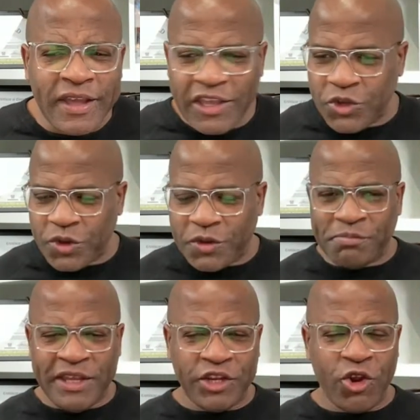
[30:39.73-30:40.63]

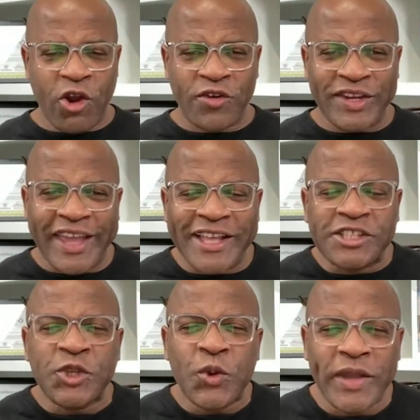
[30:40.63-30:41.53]
Mediocrity,
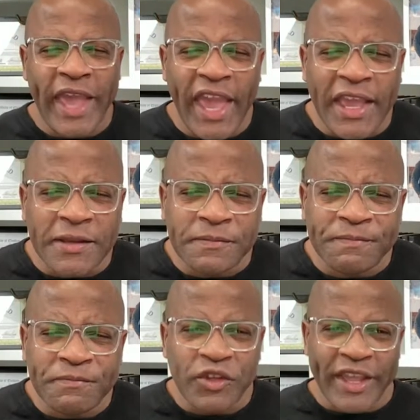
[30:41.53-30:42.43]
it's okay.
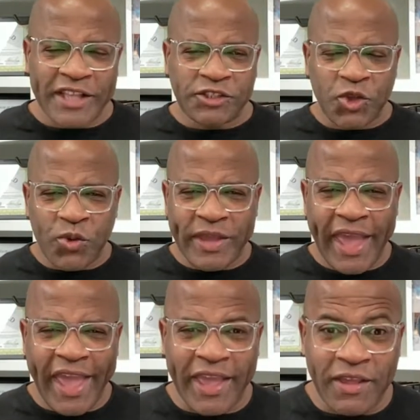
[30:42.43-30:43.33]
It's
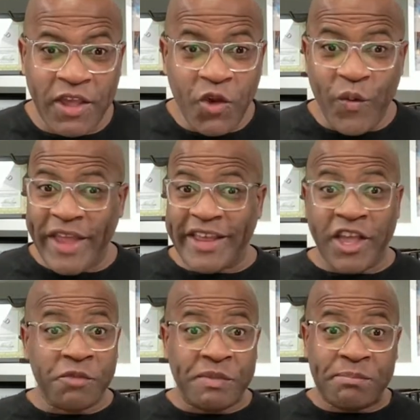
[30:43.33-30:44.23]
okay when it
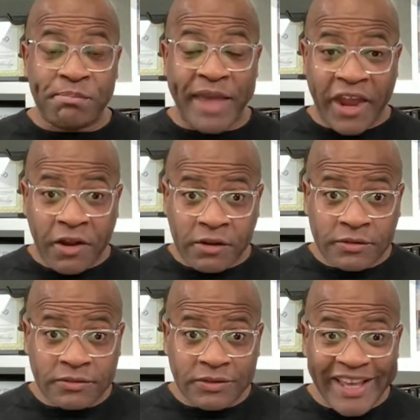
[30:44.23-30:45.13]
could be better.
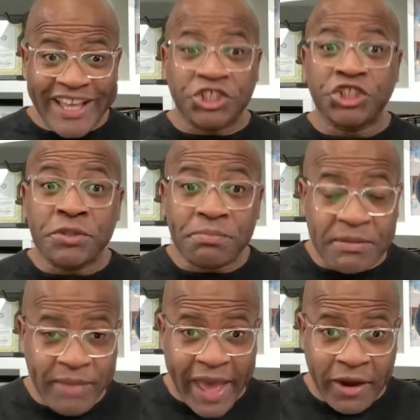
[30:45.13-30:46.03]
It should be
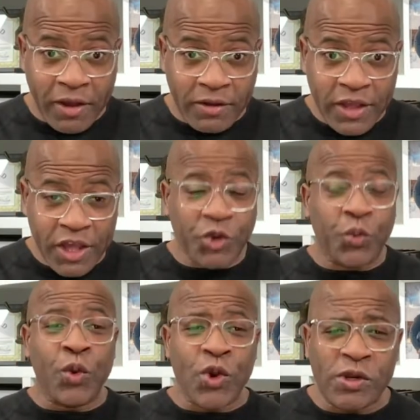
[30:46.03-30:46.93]
better. The
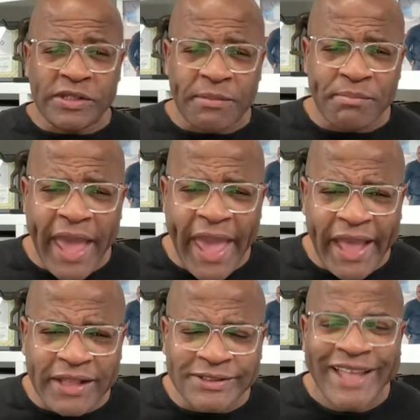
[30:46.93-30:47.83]
world
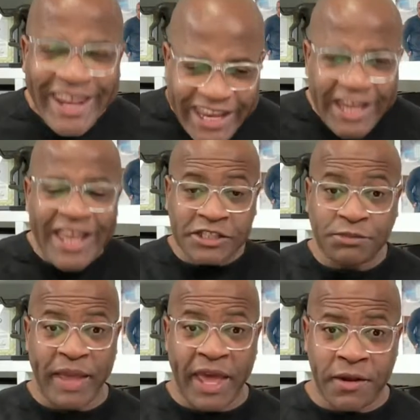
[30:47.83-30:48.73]
demands that it is
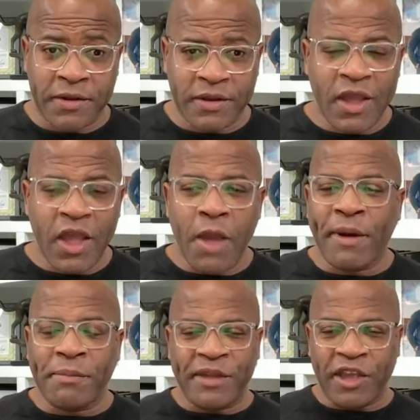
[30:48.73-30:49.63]
better.
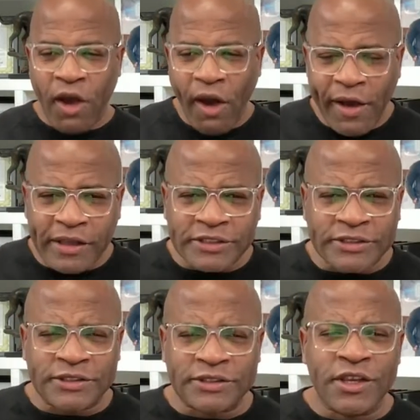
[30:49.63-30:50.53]
But
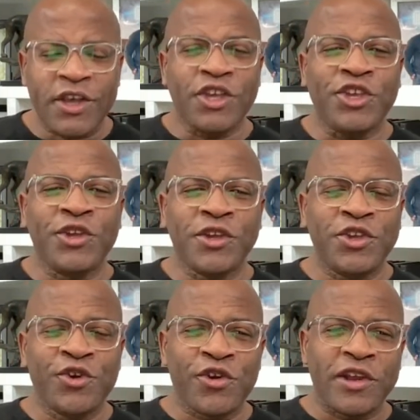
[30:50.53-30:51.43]
because
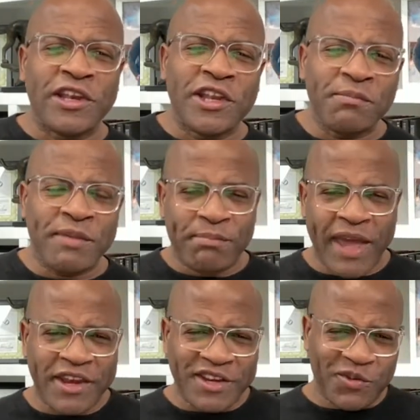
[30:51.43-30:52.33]
you're a little bit
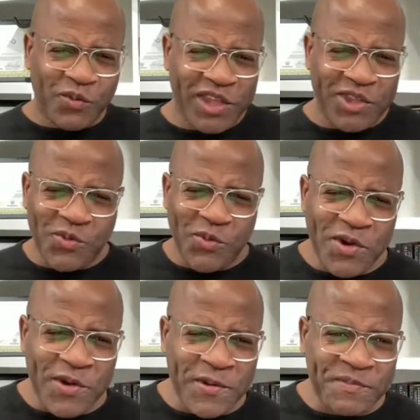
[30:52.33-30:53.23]
better than where you
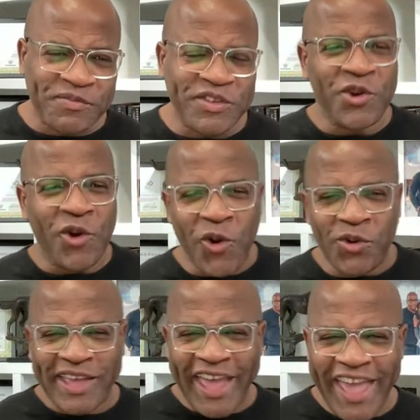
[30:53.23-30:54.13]
were, you're
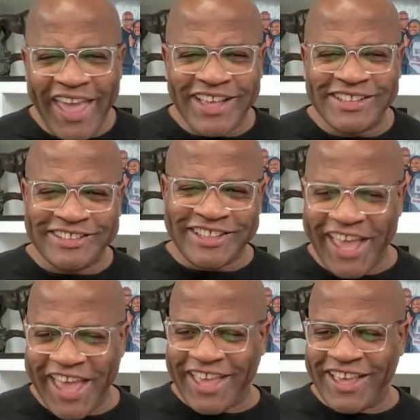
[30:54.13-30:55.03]
okay
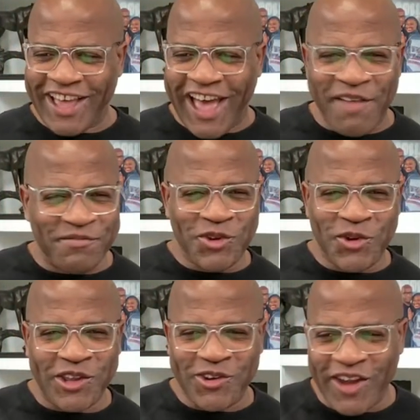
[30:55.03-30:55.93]
saying, I'm
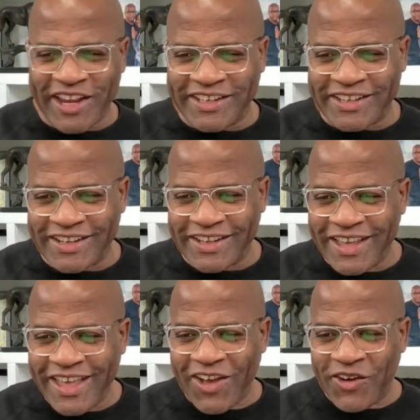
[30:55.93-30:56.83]
doing great.
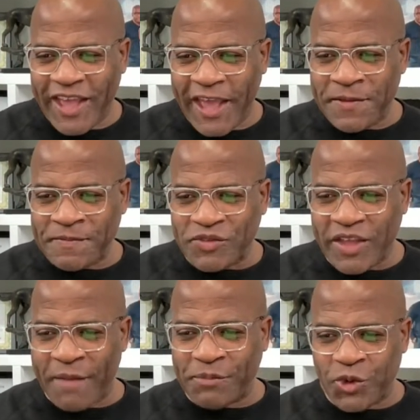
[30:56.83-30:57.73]
Okay?
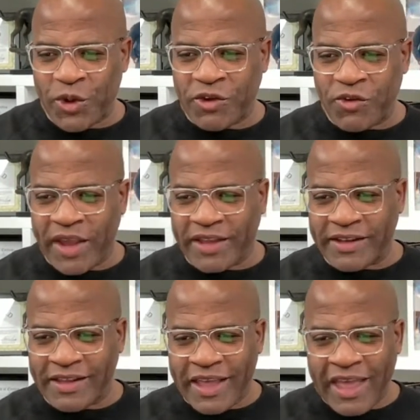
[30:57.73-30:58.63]
I'm doing great.
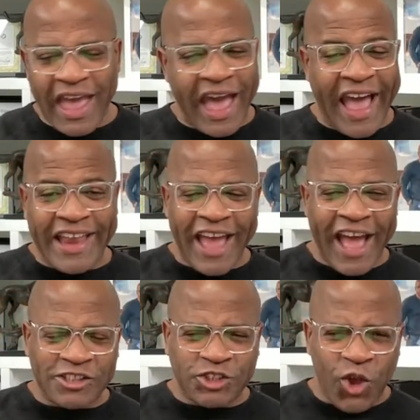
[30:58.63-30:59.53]

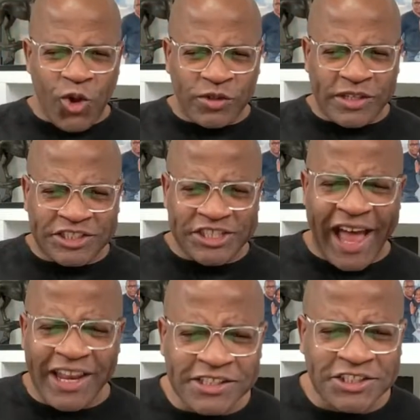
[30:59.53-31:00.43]
And so the
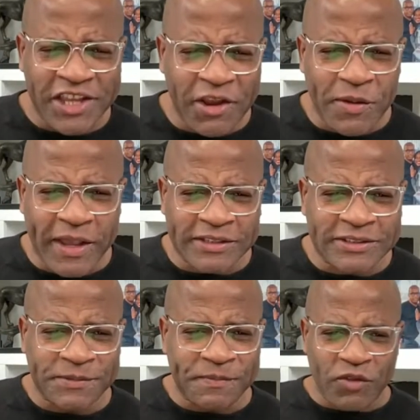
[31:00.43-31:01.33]
challenge here
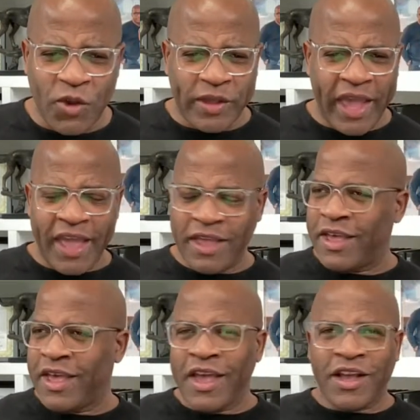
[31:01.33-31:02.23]
is, okay,
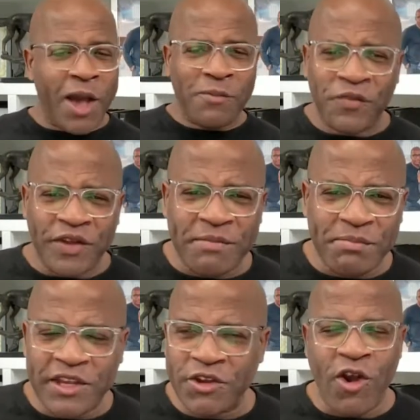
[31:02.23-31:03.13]
comfort in
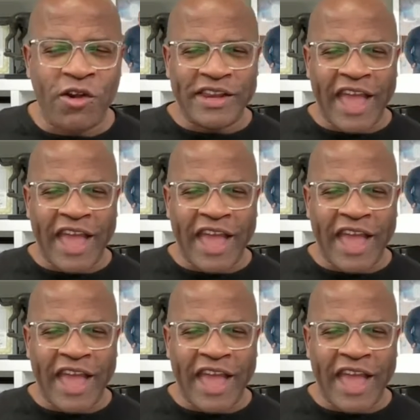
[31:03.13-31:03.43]
mediocrity.